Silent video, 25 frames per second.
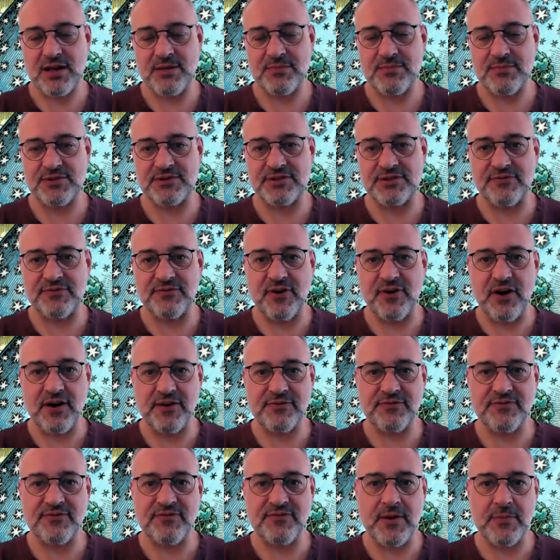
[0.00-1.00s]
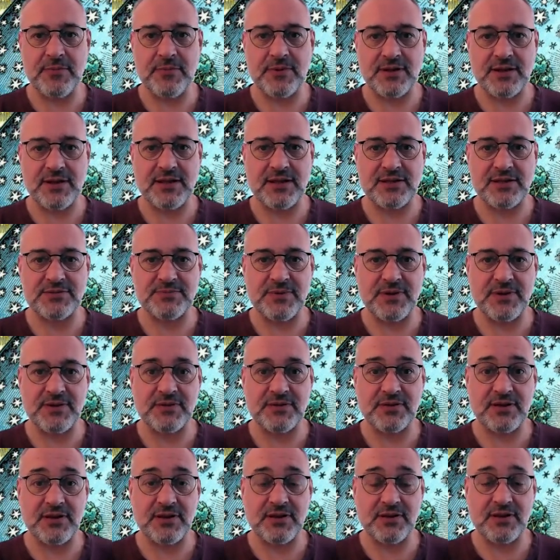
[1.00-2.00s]
the divine feminine has
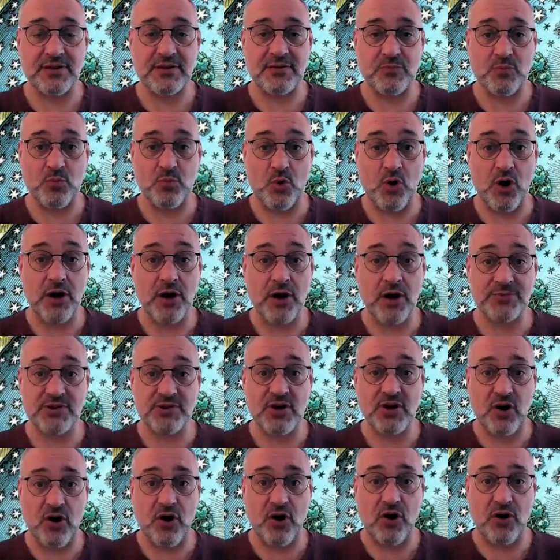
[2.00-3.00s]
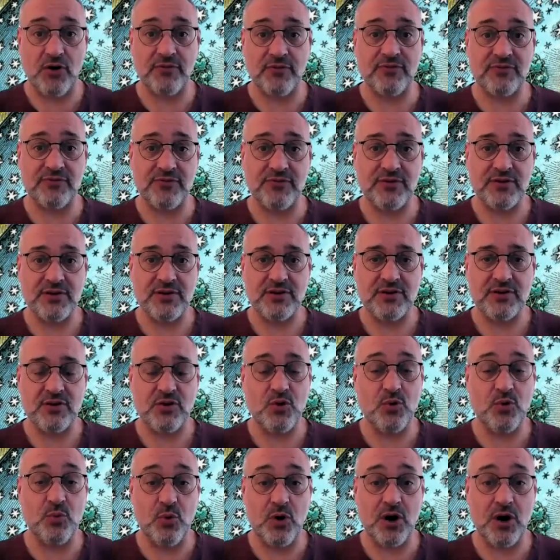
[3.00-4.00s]
been wiped off
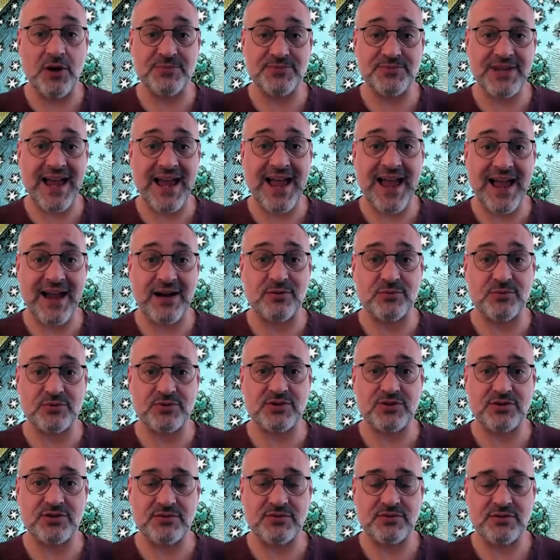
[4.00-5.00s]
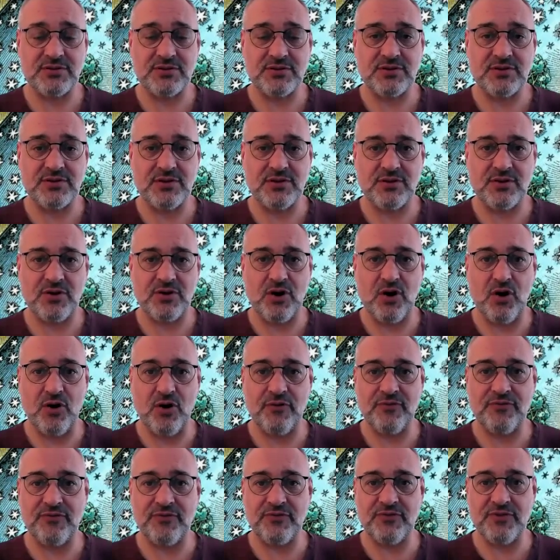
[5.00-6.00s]
or wiped out
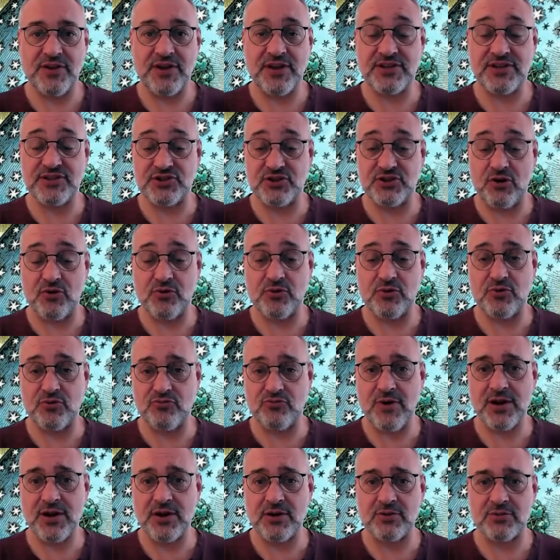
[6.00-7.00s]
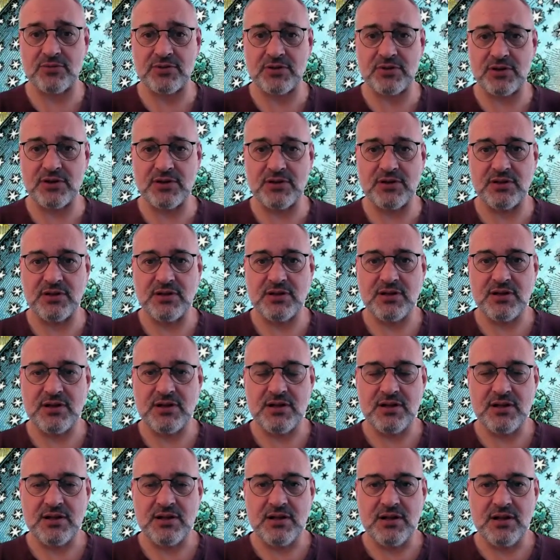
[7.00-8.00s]
of the historical record.
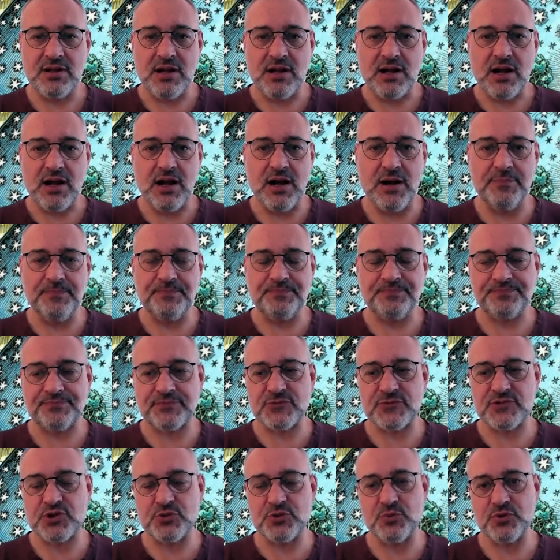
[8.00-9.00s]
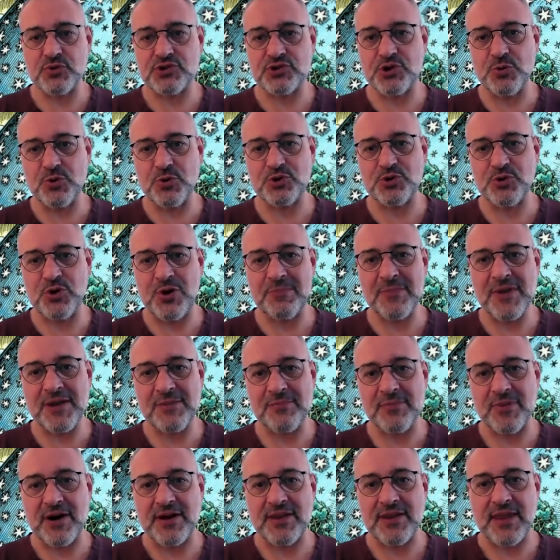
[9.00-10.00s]
So what do I
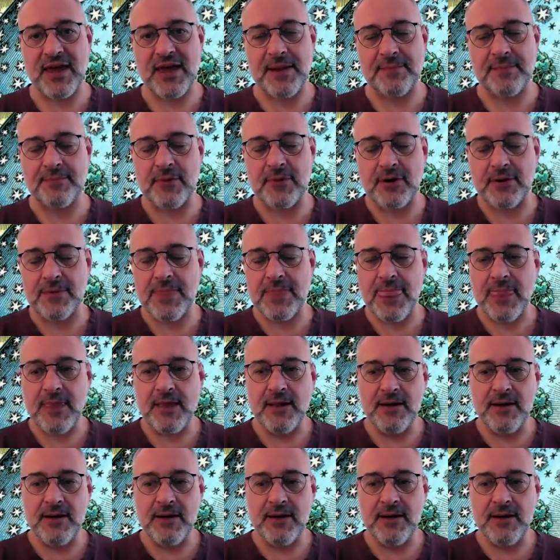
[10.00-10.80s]
mean by that? Well,